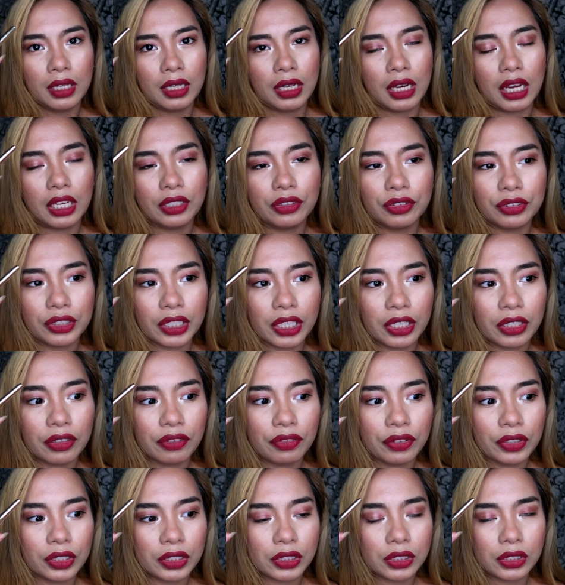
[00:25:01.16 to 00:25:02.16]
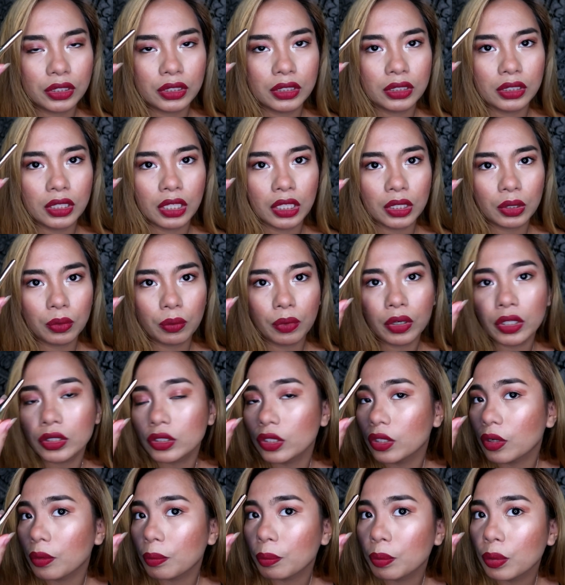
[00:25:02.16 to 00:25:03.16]
I don't care if it's not
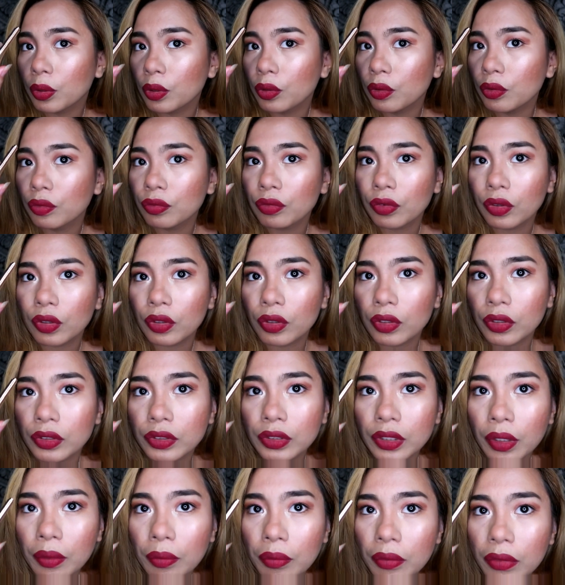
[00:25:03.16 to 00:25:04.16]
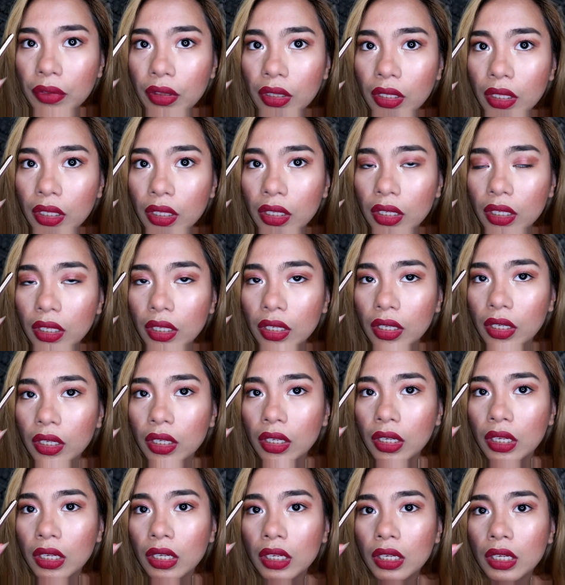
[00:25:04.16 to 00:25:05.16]
waterproof or
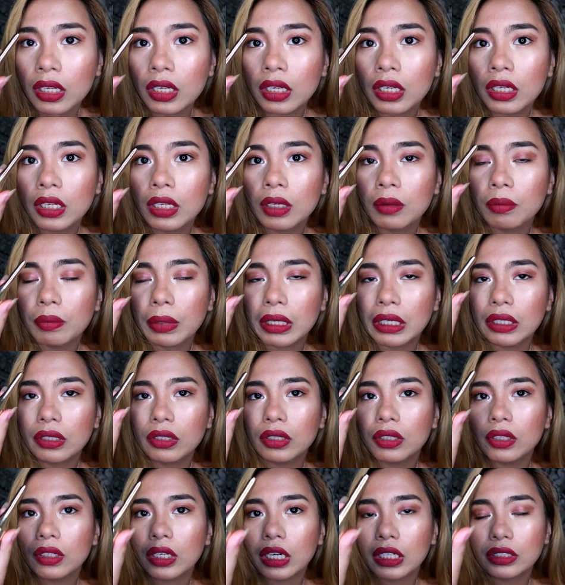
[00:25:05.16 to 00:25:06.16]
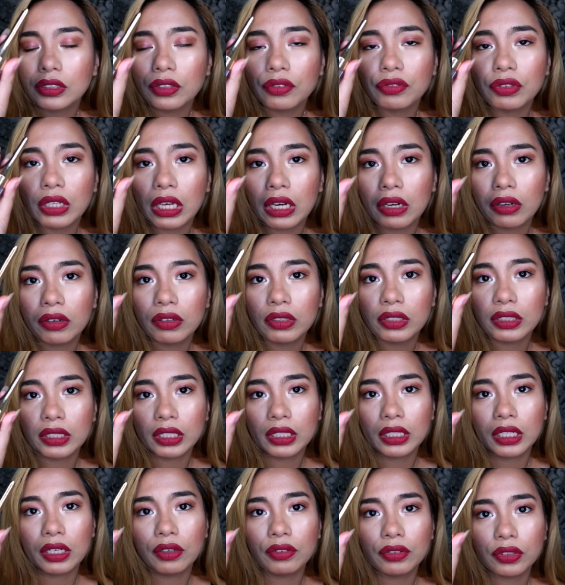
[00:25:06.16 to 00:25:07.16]
something. Pero as of now,
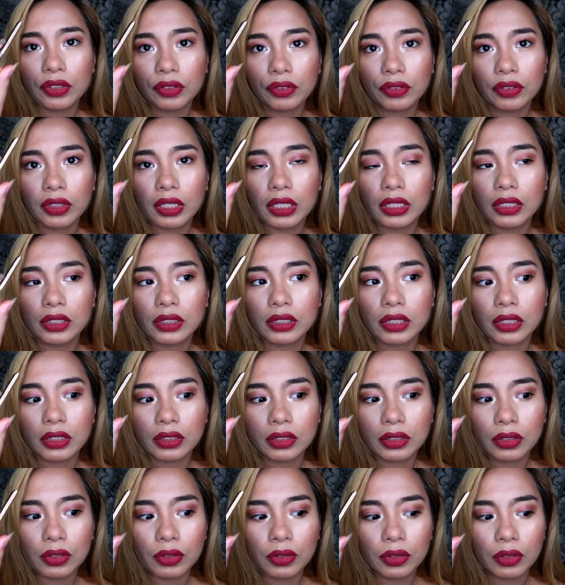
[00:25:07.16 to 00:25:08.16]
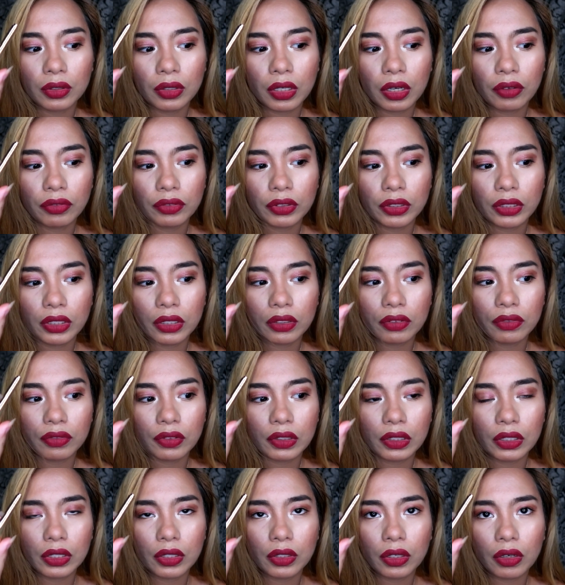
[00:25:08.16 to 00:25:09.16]
10 out of 10 siya. Siguro after this
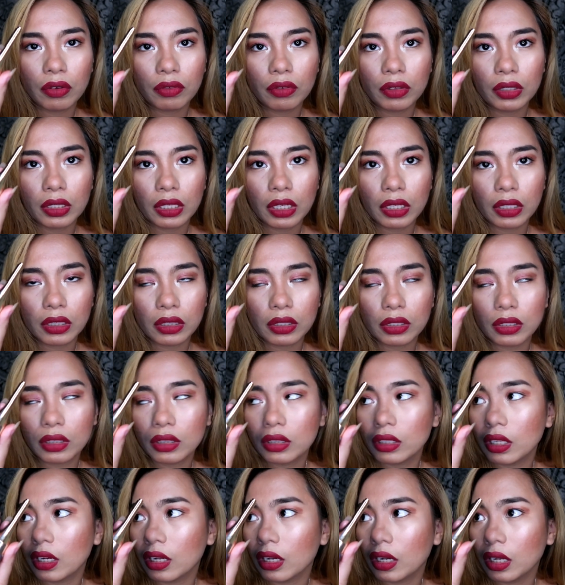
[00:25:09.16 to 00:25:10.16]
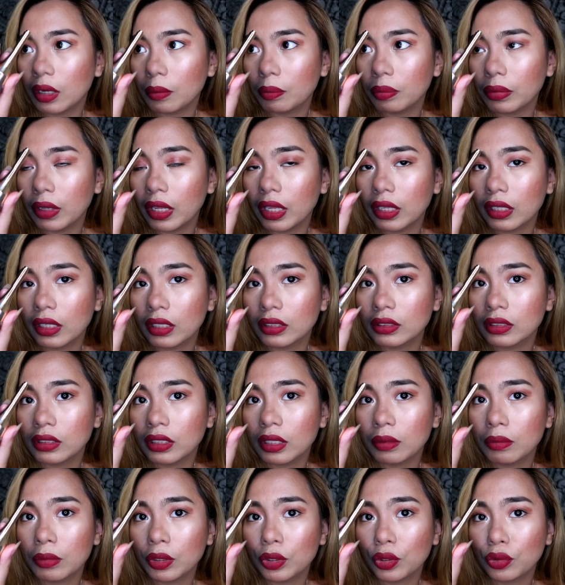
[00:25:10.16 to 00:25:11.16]
video, I will get an update kasi
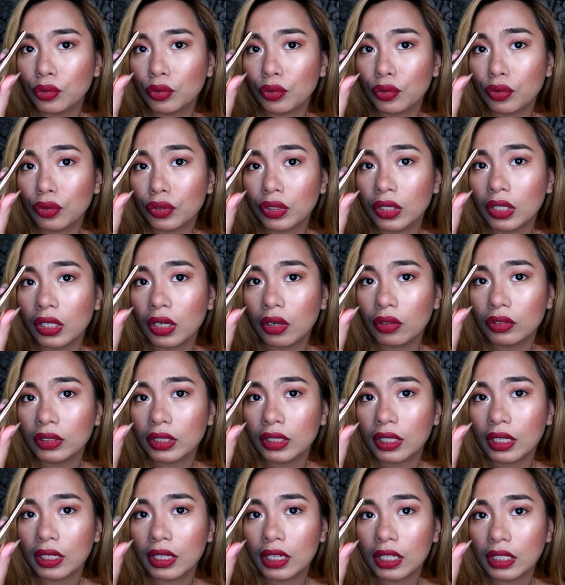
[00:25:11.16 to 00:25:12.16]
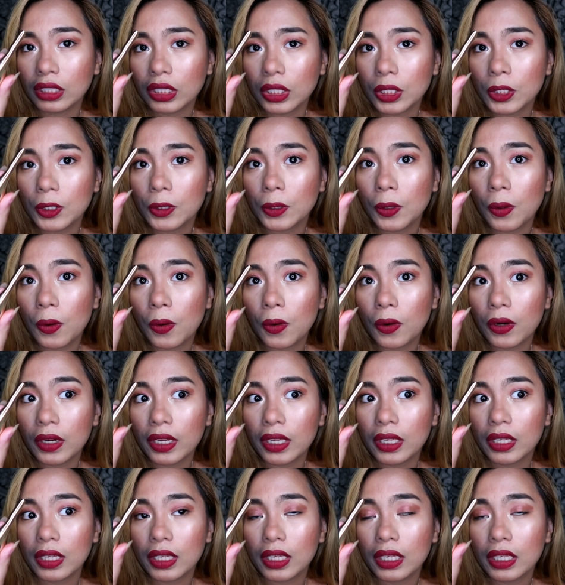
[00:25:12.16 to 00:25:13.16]
din magtuturo din ako. Tingnan natin kung
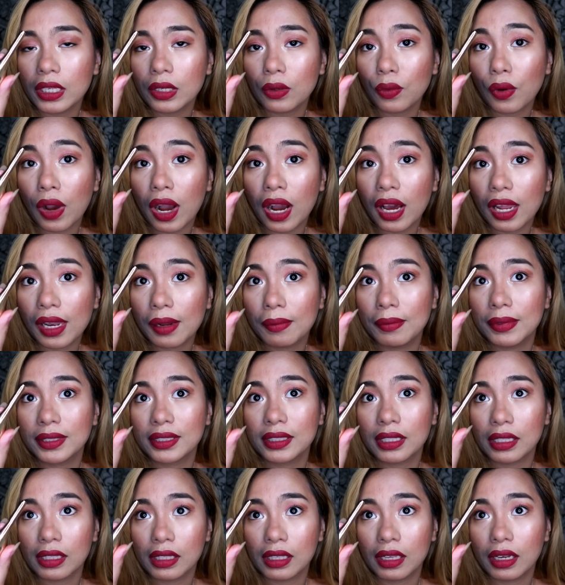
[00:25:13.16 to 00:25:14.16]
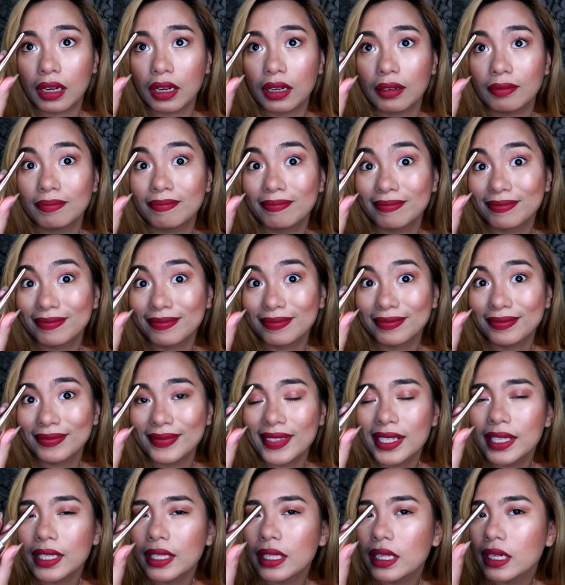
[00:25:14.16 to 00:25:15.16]
okay yung kakalabasan niya.
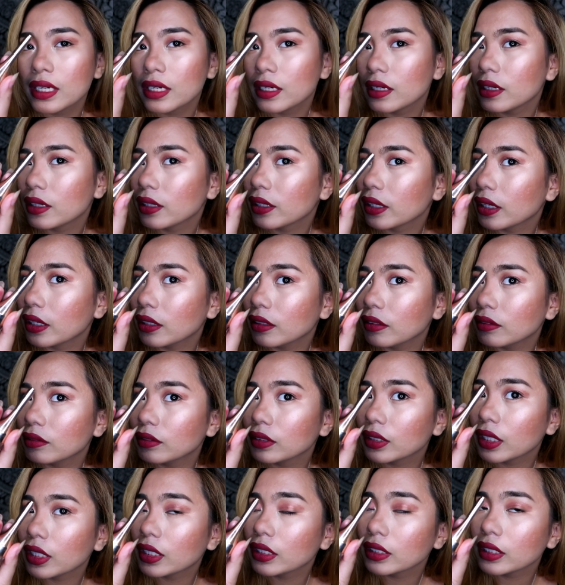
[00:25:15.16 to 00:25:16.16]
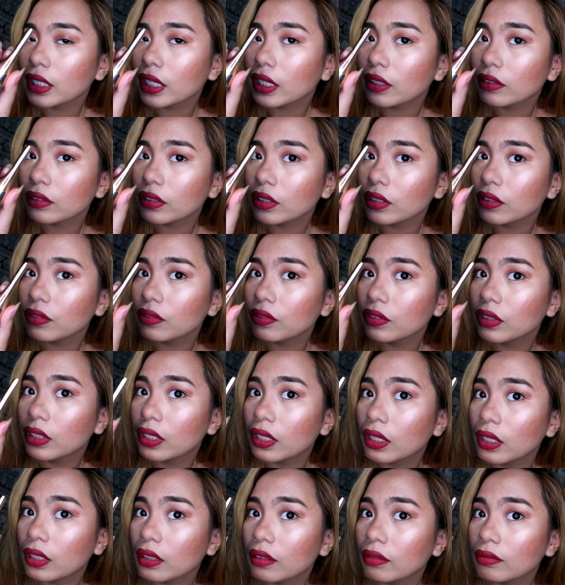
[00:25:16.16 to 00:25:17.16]
Ayan, 10 out of 10.